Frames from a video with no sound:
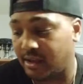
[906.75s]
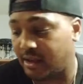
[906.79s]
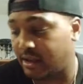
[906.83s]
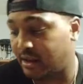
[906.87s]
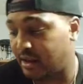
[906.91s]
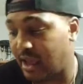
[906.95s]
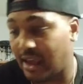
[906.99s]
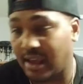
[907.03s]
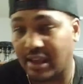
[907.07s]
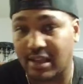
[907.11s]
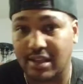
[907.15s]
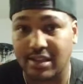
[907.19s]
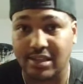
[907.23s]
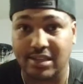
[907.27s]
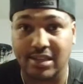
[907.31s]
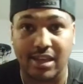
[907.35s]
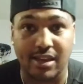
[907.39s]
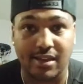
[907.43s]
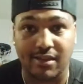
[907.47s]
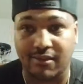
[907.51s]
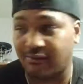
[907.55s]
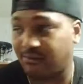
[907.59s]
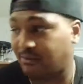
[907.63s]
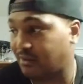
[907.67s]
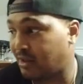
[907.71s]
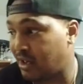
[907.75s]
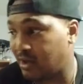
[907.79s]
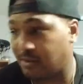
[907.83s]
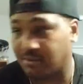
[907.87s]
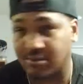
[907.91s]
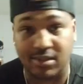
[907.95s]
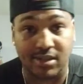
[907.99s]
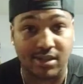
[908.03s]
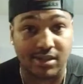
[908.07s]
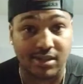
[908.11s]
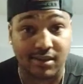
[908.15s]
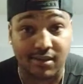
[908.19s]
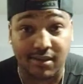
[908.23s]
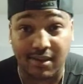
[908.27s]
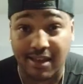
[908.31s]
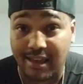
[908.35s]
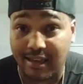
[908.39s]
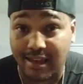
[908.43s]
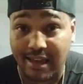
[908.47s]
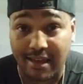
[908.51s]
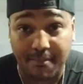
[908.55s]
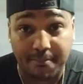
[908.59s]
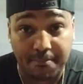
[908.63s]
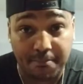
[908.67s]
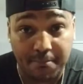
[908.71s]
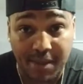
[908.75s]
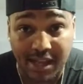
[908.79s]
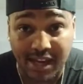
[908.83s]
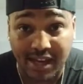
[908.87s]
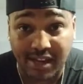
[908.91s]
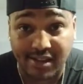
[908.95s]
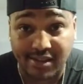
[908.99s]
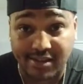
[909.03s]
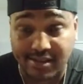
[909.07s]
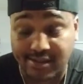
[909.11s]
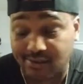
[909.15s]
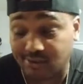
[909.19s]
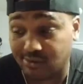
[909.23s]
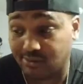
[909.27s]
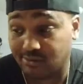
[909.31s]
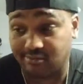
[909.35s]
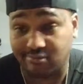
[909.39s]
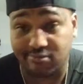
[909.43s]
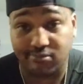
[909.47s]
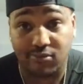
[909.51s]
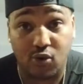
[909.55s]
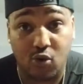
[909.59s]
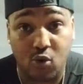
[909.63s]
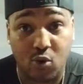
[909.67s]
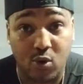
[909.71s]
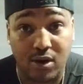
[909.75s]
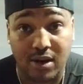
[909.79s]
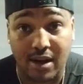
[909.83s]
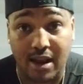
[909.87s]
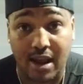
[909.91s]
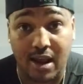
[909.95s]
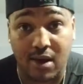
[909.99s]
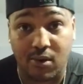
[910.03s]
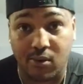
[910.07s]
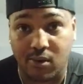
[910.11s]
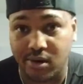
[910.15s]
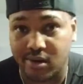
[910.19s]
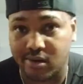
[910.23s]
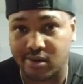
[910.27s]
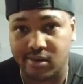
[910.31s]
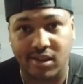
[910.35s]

And that can take up to minutes or an hour.